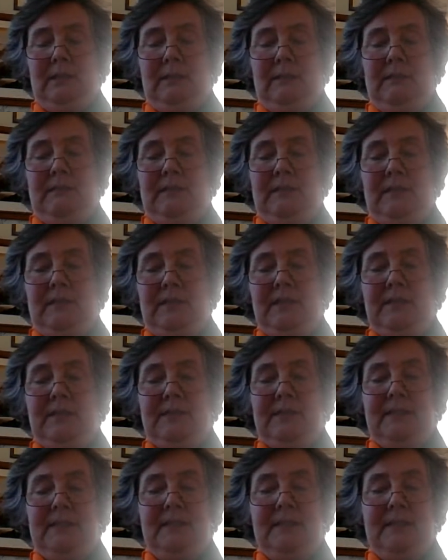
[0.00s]
and
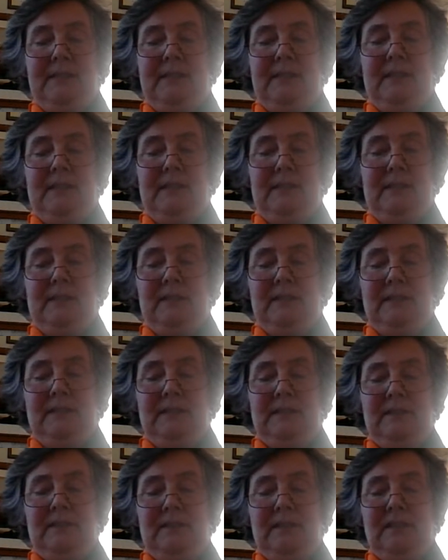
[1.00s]
things like that,
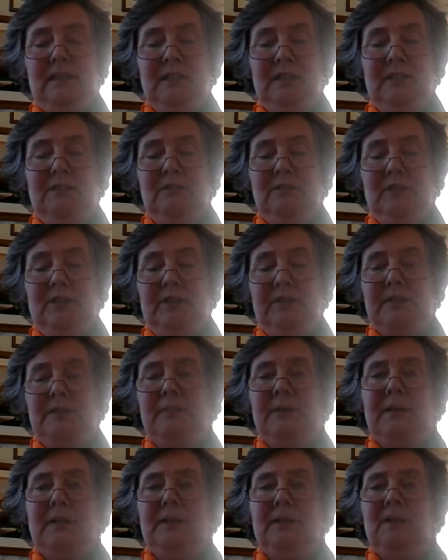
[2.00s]
because none of you guys are
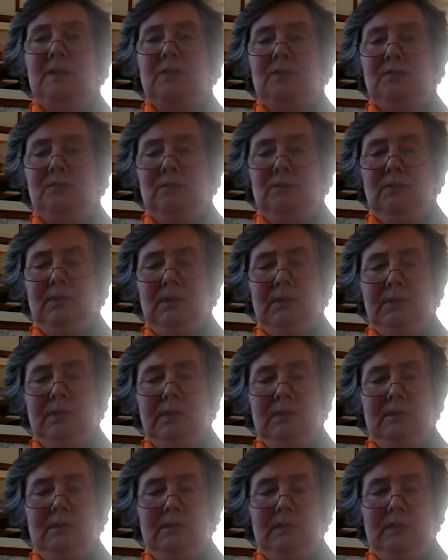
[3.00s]
back at school, are
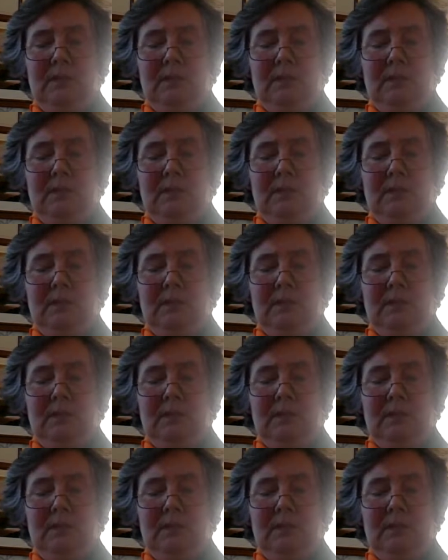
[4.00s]
you?